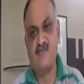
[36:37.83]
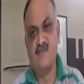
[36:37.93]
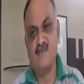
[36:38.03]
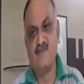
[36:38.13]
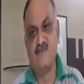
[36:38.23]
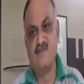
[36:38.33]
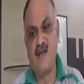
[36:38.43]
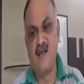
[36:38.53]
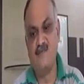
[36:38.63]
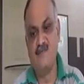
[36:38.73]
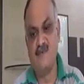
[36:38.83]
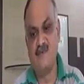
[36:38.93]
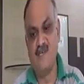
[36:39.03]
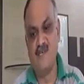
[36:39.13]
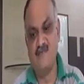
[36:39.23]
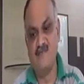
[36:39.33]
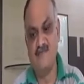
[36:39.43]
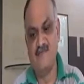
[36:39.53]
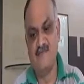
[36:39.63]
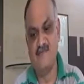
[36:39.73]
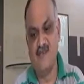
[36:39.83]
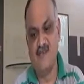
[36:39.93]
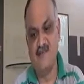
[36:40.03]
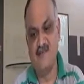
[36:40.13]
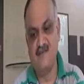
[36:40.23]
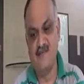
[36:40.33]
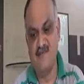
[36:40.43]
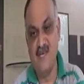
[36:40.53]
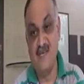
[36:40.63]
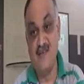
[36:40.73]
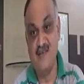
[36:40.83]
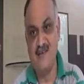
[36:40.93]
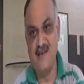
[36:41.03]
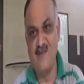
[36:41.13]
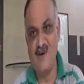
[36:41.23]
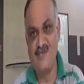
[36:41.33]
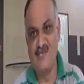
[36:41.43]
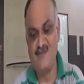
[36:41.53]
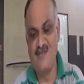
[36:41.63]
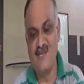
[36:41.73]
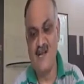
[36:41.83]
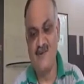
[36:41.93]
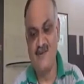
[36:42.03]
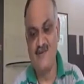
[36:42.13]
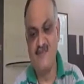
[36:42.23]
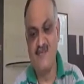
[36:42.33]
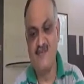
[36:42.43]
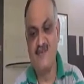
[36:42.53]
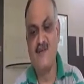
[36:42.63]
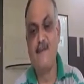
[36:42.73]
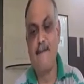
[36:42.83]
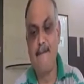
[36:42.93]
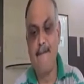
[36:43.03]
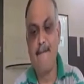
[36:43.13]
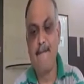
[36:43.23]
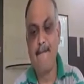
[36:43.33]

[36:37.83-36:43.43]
Okay, so I'm talking deep about something out of the